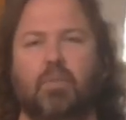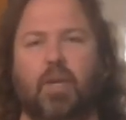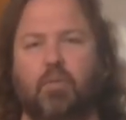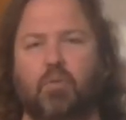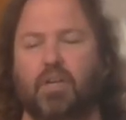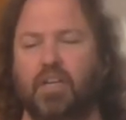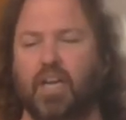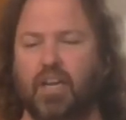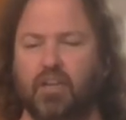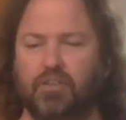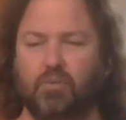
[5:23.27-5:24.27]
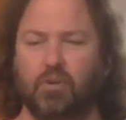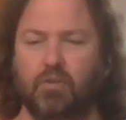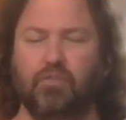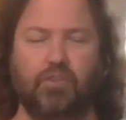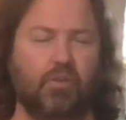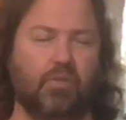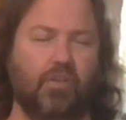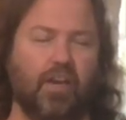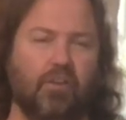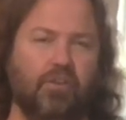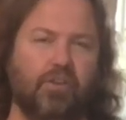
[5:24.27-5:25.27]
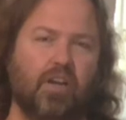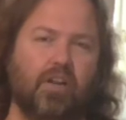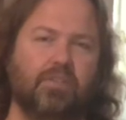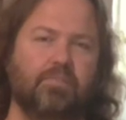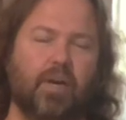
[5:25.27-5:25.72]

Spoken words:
Maybe one day I'll do a review of that, who knows.